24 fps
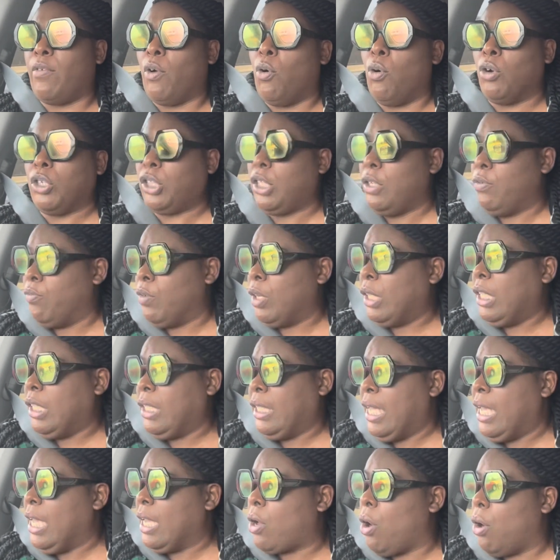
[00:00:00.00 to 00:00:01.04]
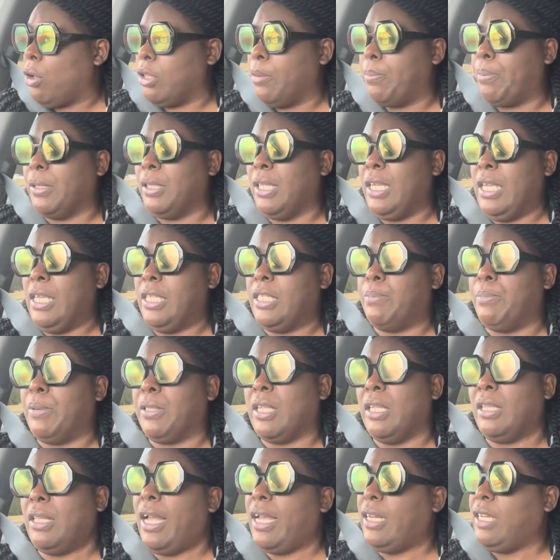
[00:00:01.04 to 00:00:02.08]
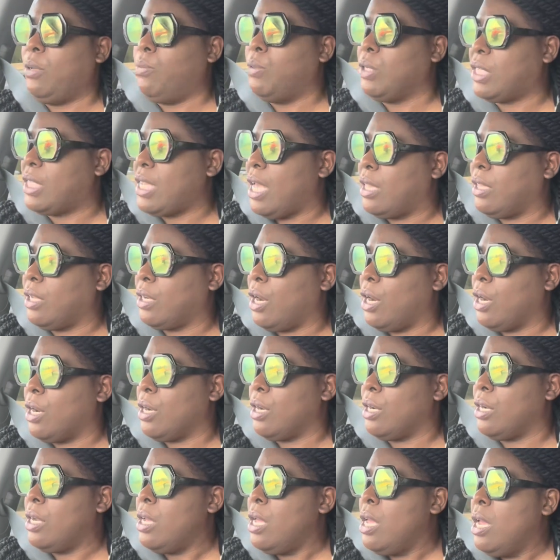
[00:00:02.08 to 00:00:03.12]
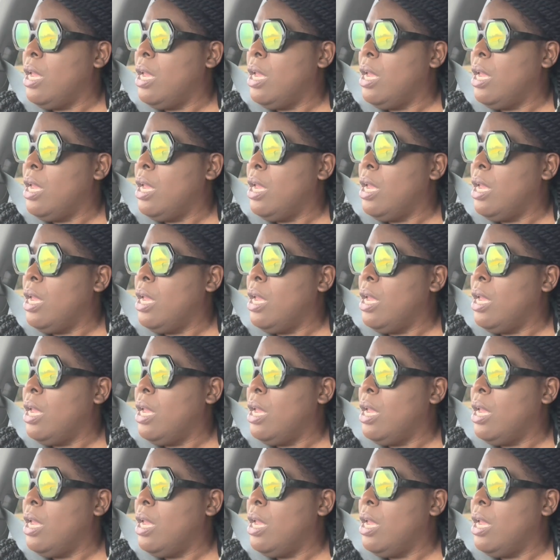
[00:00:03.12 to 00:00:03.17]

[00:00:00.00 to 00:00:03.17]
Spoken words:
or she really did call the police, but the lady was telling her,